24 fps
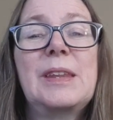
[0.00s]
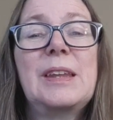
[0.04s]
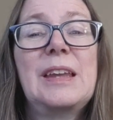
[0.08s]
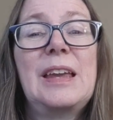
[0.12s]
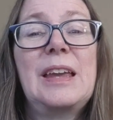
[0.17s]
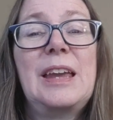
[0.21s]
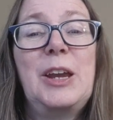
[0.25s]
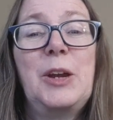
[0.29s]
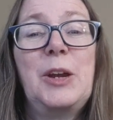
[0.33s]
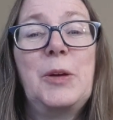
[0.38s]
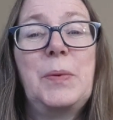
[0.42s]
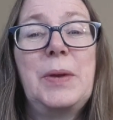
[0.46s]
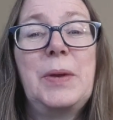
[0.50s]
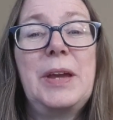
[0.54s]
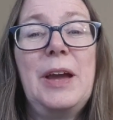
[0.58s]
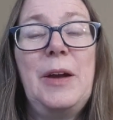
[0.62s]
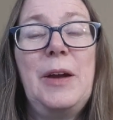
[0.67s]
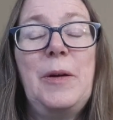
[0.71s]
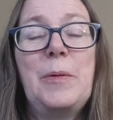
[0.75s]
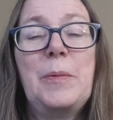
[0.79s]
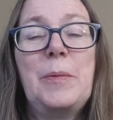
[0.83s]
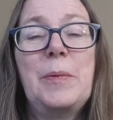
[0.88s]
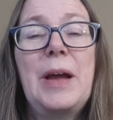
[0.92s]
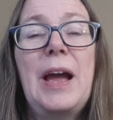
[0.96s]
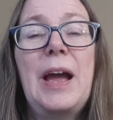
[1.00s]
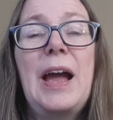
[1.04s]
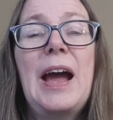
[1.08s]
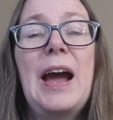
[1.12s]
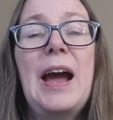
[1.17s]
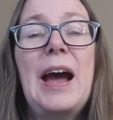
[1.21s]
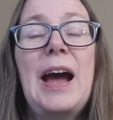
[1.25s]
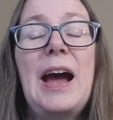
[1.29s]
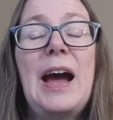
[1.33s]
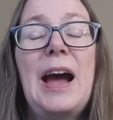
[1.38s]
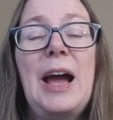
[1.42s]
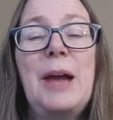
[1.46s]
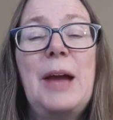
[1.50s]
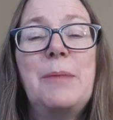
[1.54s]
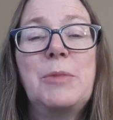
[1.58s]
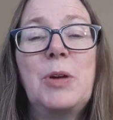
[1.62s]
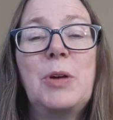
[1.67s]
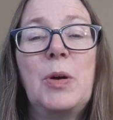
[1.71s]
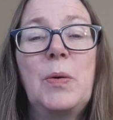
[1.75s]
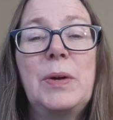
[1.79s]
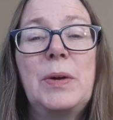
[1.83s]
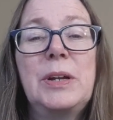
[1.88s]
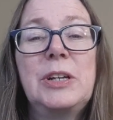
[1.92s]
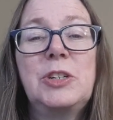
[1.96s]
here we go. I'm
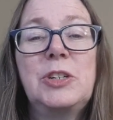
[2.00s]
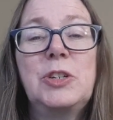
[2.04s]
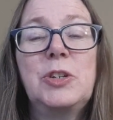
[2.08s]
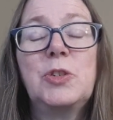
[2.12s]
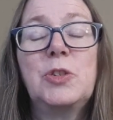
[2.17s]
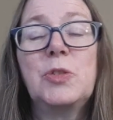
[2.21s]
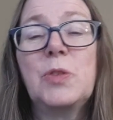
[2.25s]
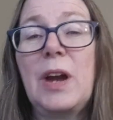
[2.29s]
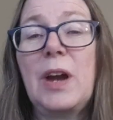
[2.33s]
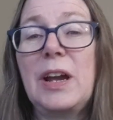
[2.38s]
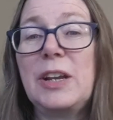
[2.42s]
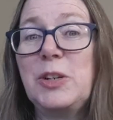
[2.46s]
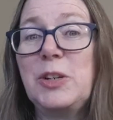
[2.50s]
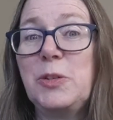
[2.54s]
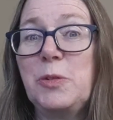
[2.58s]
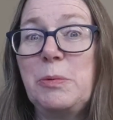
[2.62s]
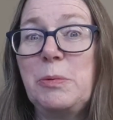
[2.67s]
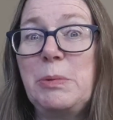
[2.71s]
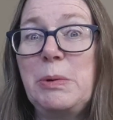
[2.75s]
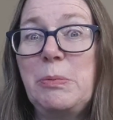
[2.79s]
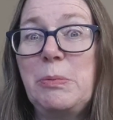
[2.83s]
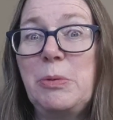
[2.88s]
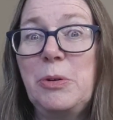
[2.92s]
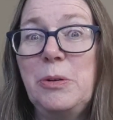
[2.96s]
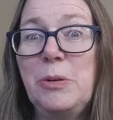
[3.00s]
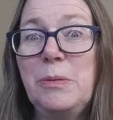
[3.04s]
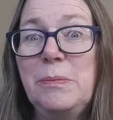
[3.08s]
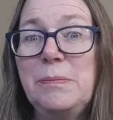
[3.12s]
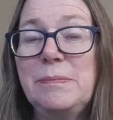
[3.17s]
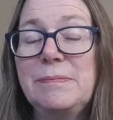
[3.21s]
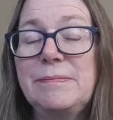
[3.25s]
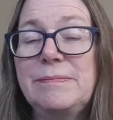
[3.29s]
going to try to remember